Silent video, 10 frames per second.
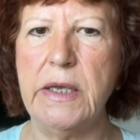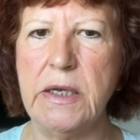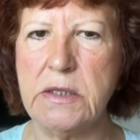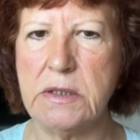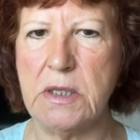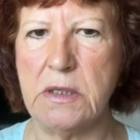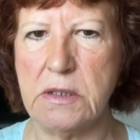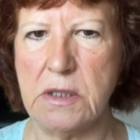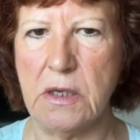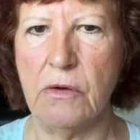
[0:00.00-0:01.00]
is
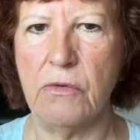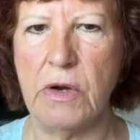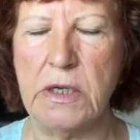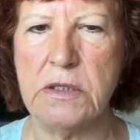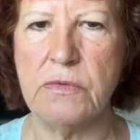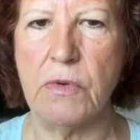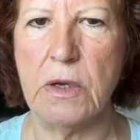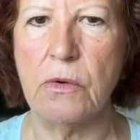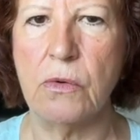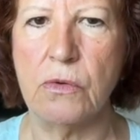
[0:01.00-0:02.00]
this the correct
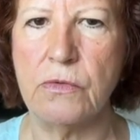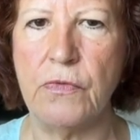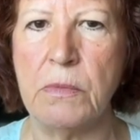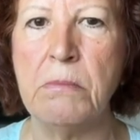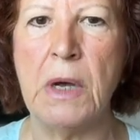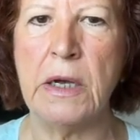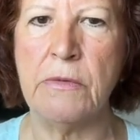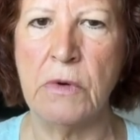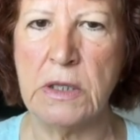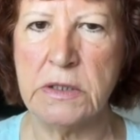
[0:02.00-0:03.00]
record for my
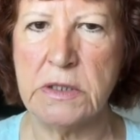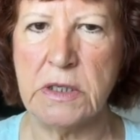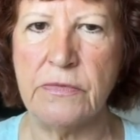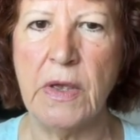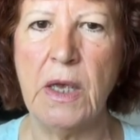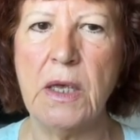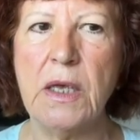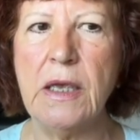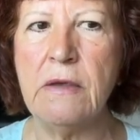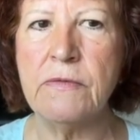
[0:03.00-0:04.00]
relative,
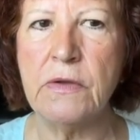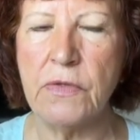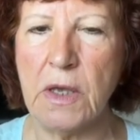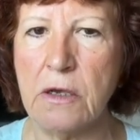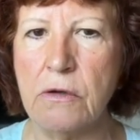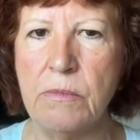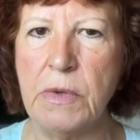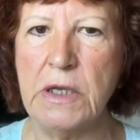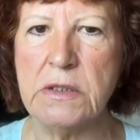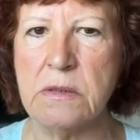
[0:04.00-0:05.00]
even if there could
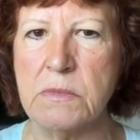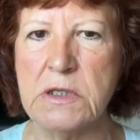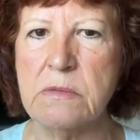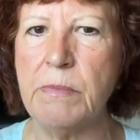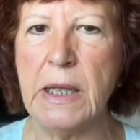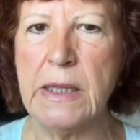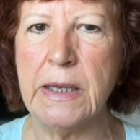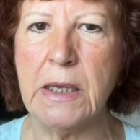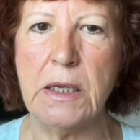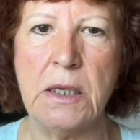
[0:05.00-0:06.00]
be some
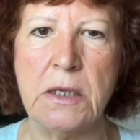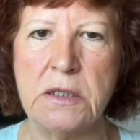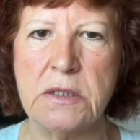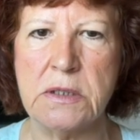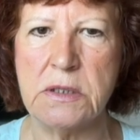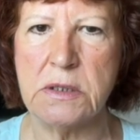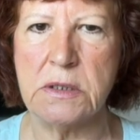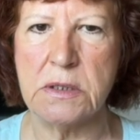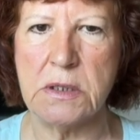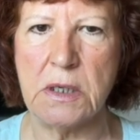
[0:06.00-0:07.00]
spelling
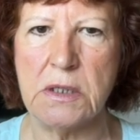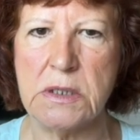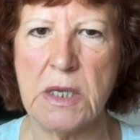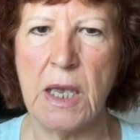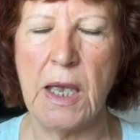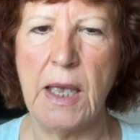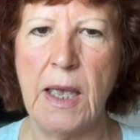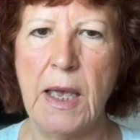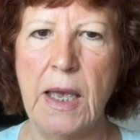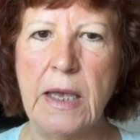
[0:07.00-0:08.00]
inconsistencies.
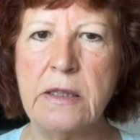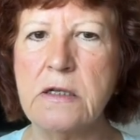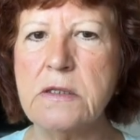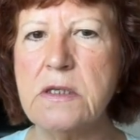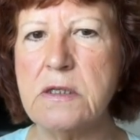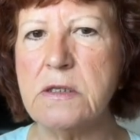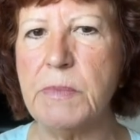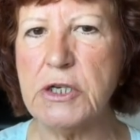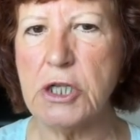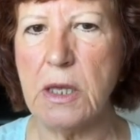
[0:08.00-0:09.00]
And this is
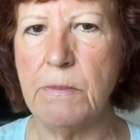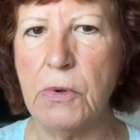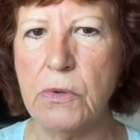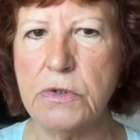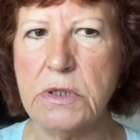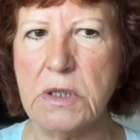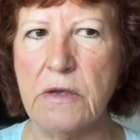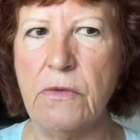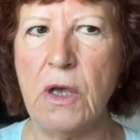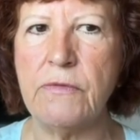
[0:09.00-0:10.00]
especially important
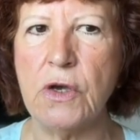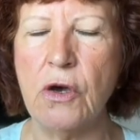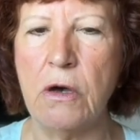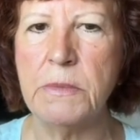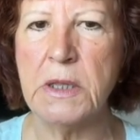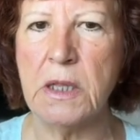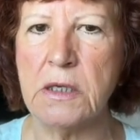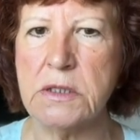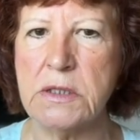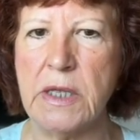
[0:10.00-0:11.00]
if you have a common
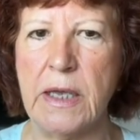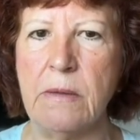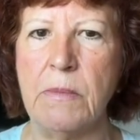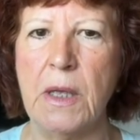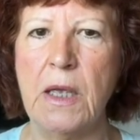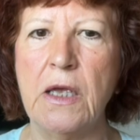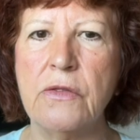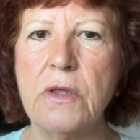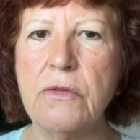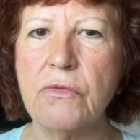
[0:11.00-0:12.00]
last name
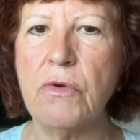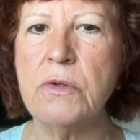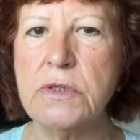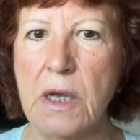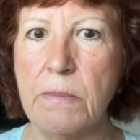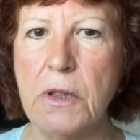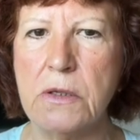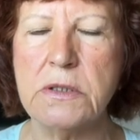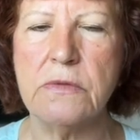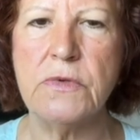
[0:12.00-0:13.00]
that throws up
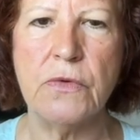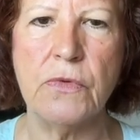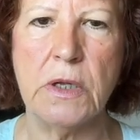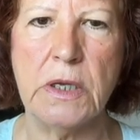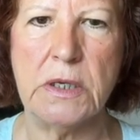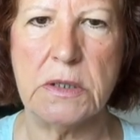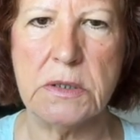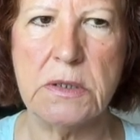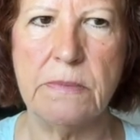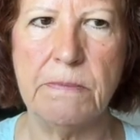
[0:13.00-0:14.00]
lots of different
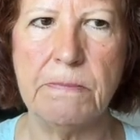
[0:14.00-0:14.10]
hits.